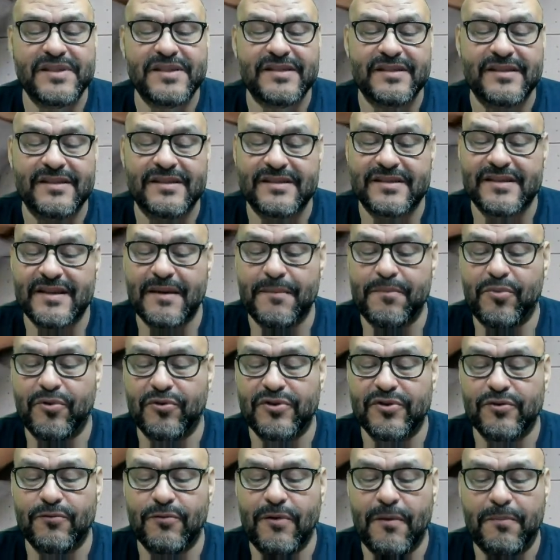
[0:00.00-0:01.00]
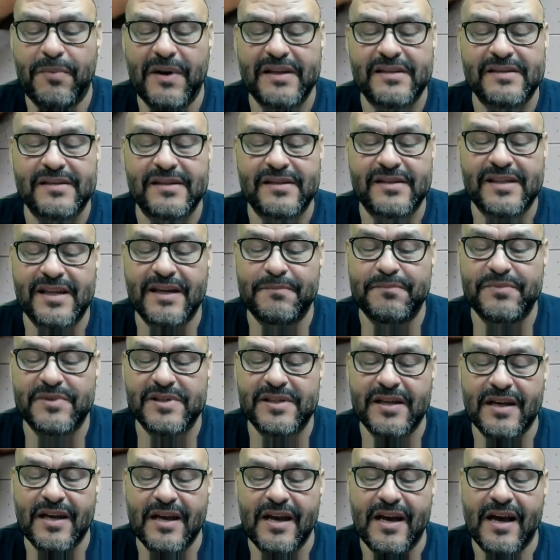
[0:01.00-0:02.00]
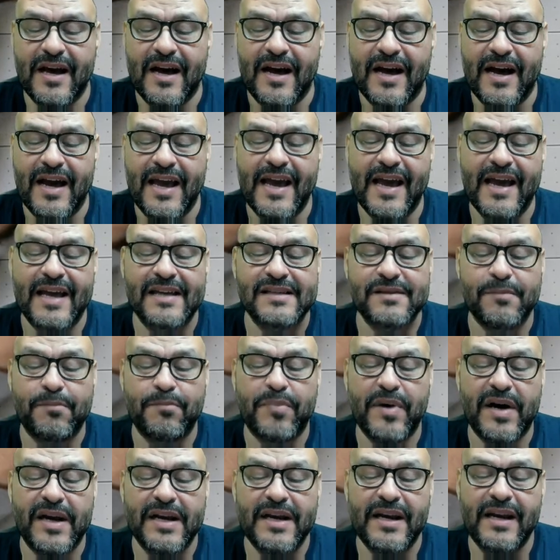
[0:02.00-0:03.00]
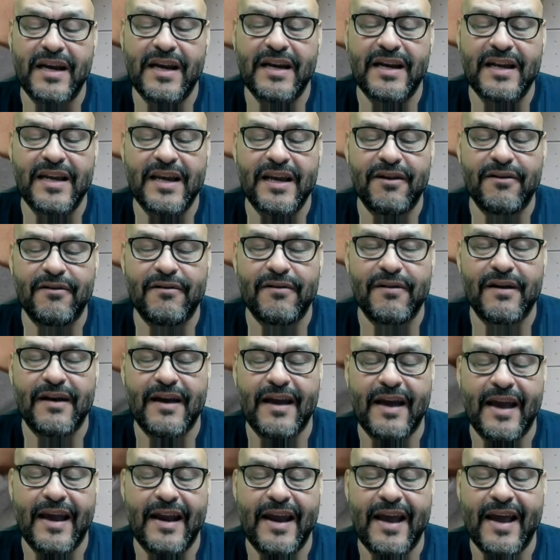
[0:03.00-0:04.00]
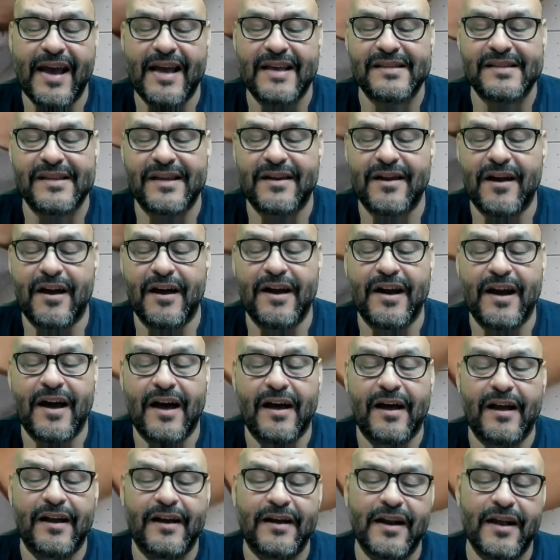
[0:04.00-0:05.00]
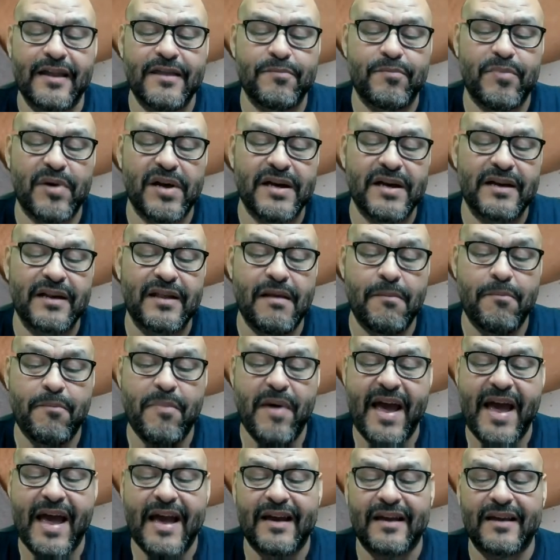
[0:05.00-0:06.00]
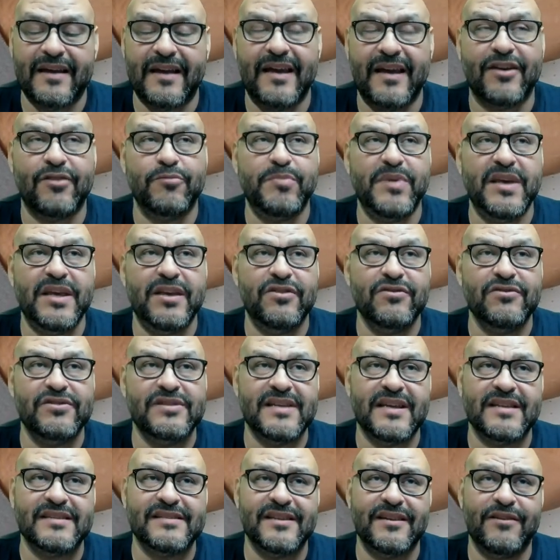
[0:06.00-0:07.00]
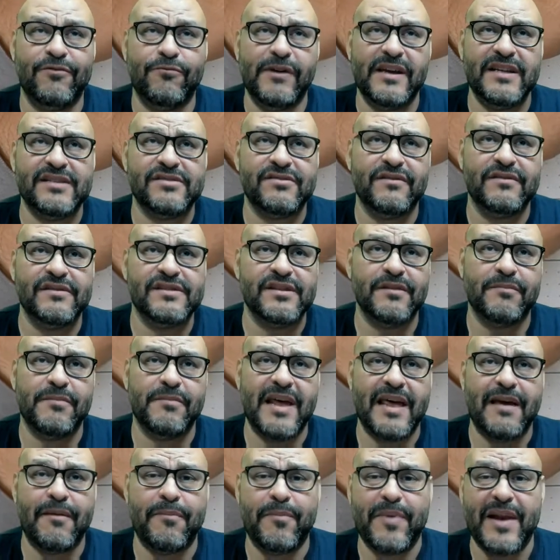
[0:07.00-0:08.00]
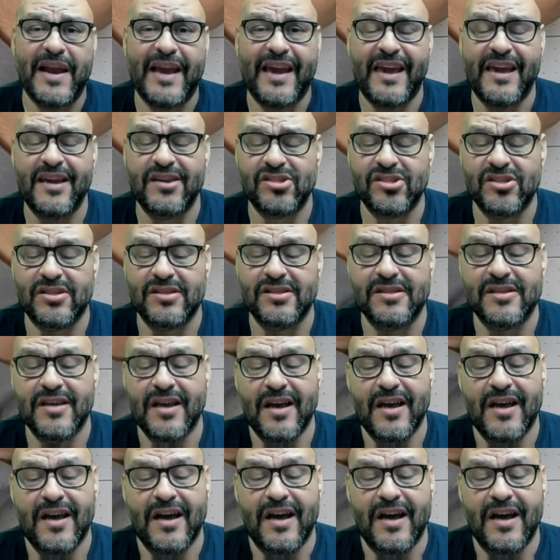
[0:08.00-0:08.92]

Simple to replace the tips. It has a button in here, and it has another button in the back. It could be used as an eraser in some applications.